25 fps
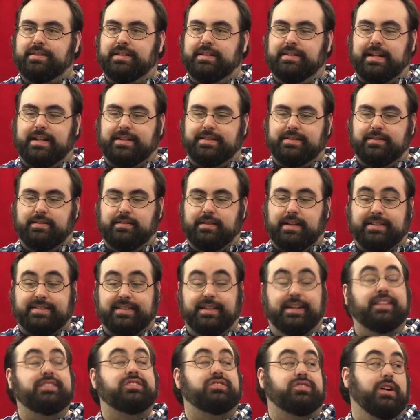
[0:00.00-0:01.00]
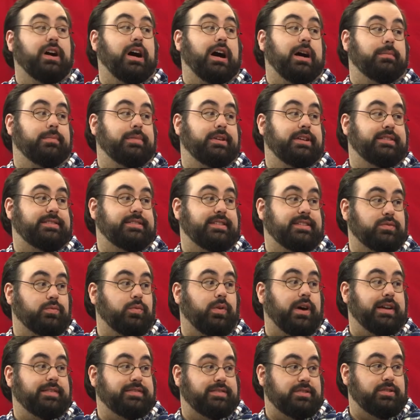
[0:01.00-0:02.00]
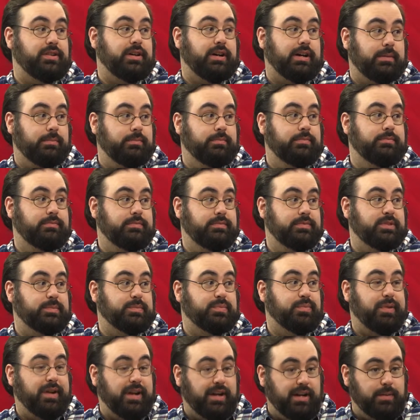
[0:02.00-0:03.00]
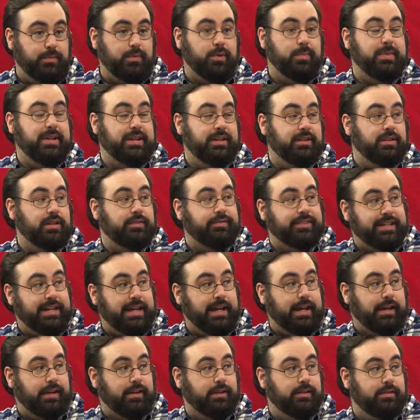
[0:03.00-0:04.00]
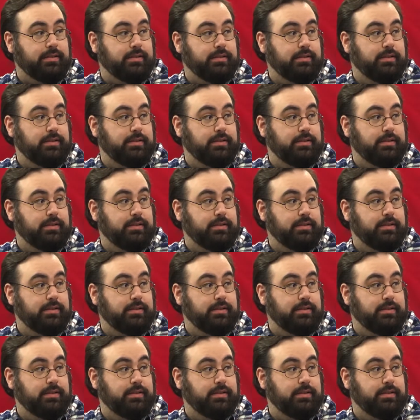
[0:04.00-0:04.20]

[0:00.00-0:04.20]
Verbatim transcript: See, that's that's not his job. It's his wife's job to prepare him a meal every day.